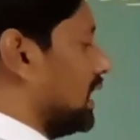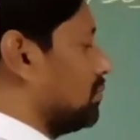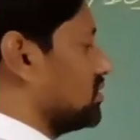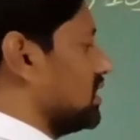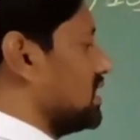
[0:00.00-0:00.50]
I
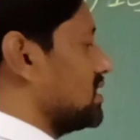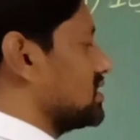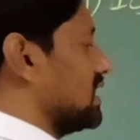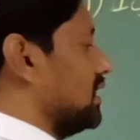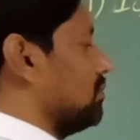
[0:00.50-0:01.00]
am saying
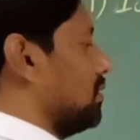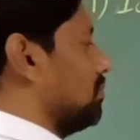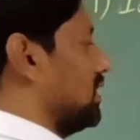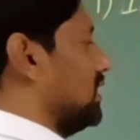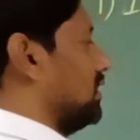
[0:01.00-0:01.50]
cell
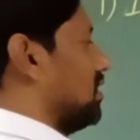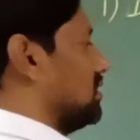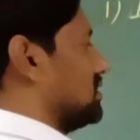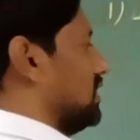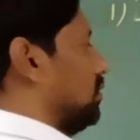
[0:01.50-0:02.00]
membrane,
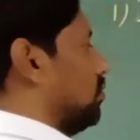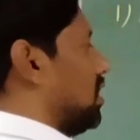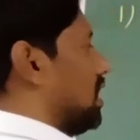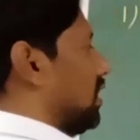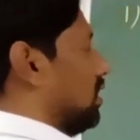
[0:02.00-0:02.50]
not cell
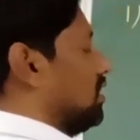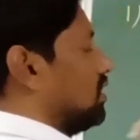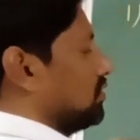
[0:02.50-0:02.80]
wall.